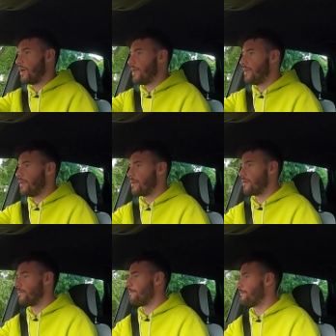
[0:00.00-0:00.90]
I
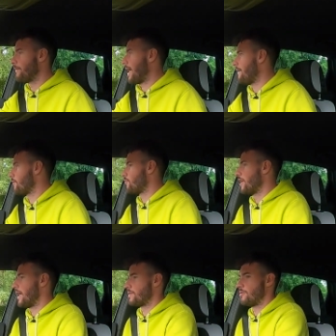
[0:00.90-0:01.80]
haven't
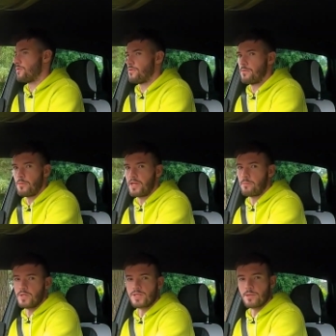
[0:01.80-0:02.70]
really had too much of a problem with
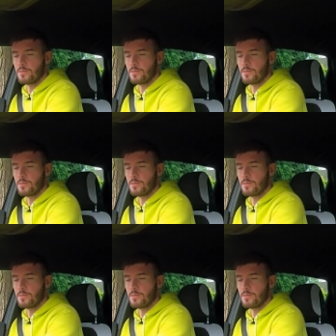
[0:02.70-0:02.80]
M P G